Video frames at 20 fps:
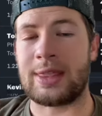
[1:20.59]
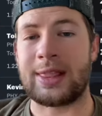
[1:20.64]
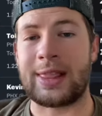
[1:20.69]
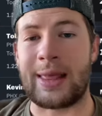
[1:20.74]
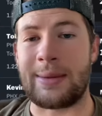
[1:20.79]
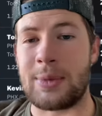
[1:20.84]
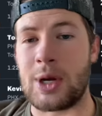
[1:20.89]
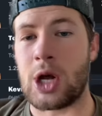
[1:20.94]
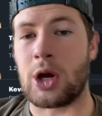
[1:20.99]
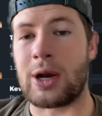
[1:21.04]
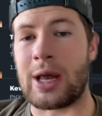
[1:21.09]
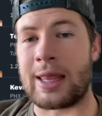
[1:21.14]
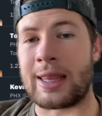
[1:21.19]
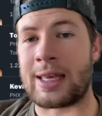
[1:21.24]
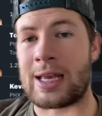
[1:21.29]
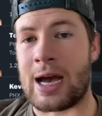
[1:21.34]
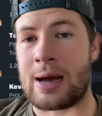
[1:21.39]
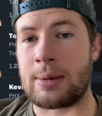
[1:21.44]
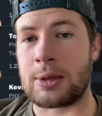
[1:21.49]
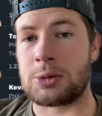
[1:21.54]
Let me know down in the
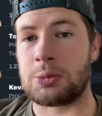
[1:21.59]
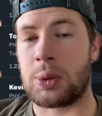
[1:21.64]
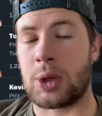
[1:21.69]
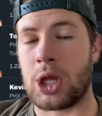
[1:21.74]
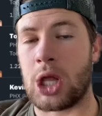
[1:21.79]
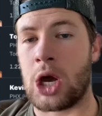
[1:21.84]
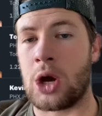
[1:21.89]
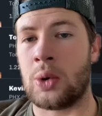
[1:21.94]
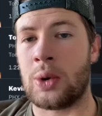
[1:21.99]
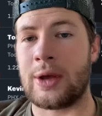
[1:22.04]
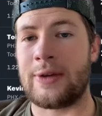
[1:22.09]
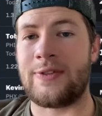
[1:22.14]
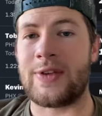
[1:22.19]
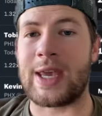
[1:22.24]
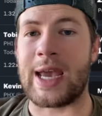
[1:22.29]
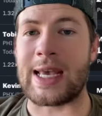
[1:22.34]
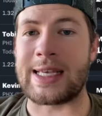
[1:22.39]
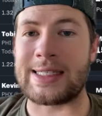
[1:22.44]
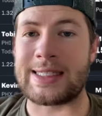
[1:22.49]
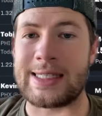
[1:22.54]
comments below if you
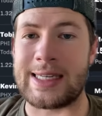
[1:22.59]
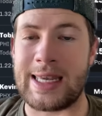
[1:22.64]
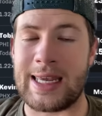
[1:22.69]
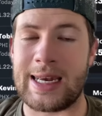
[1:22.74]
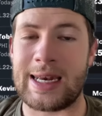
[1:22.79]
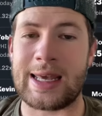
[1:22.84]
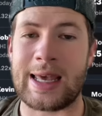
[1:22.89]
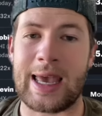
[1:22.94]
guys need